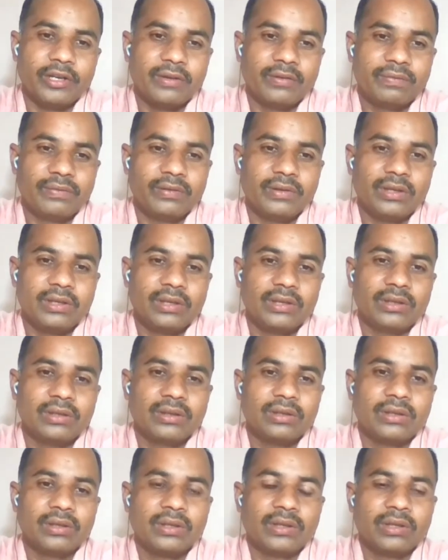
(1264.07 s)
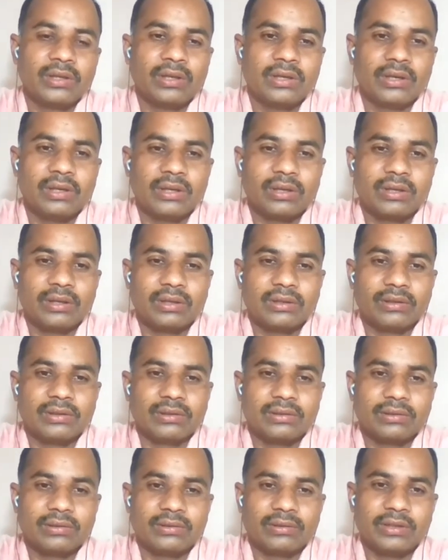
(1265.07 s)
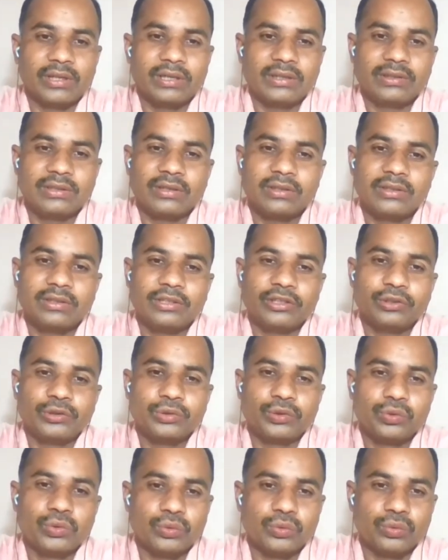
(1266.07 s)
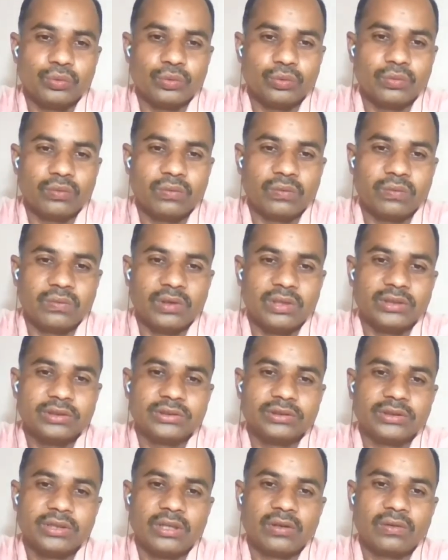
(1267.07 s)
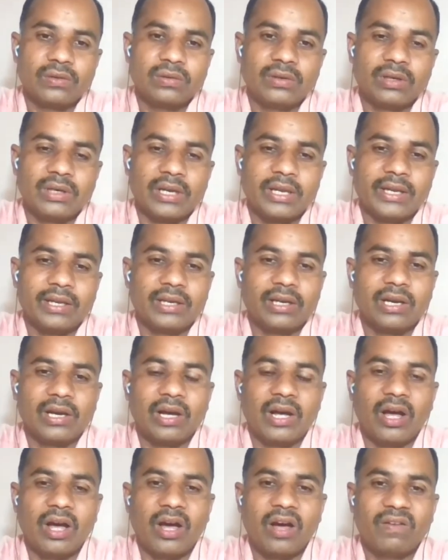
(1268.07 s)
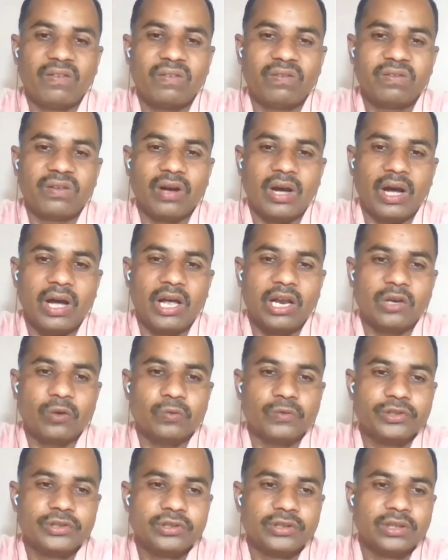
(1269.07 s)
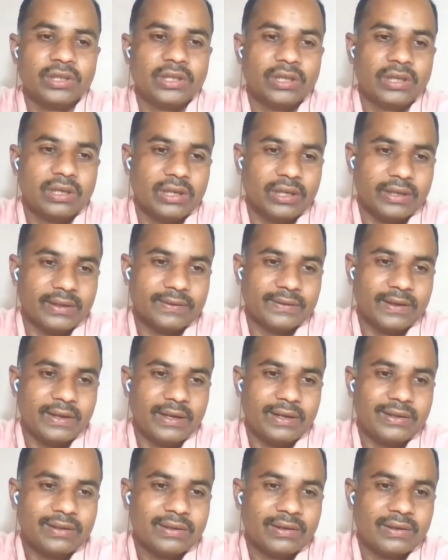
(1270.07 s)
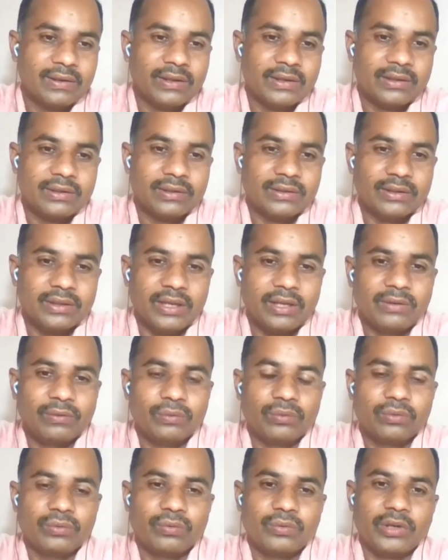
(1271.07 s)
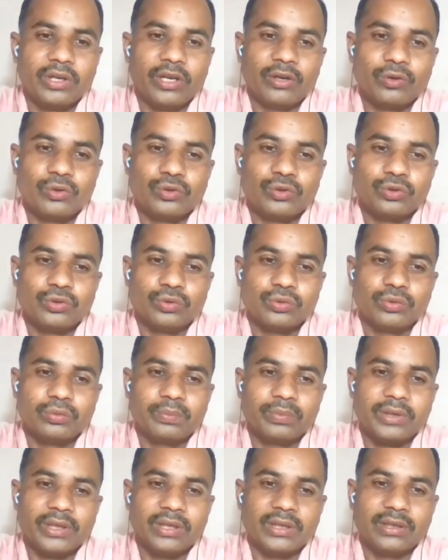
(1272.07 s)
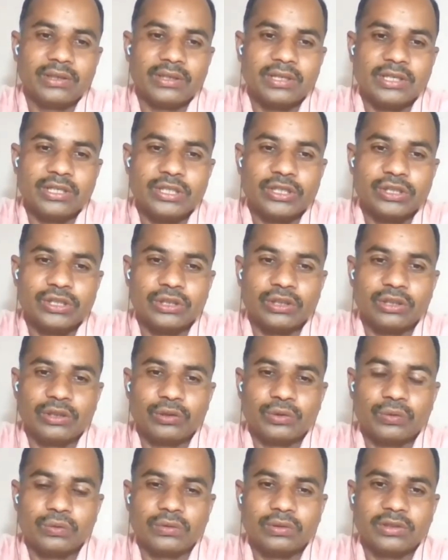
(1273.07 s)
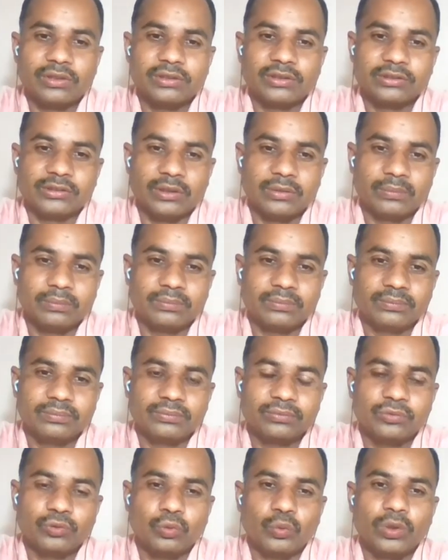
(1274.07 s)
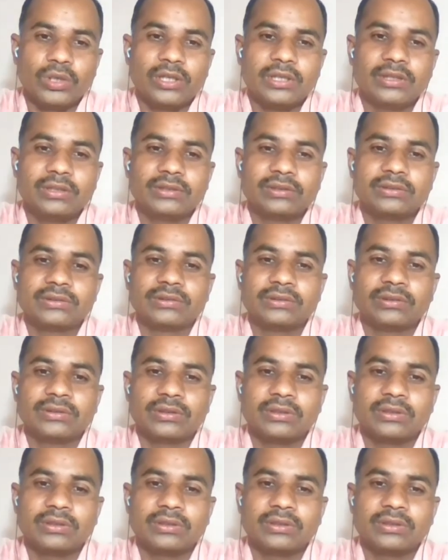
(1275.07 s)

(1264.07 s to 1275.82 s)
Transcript: fe, they turn into first sound like half, halves, like that. Then we have to pay attention to the some words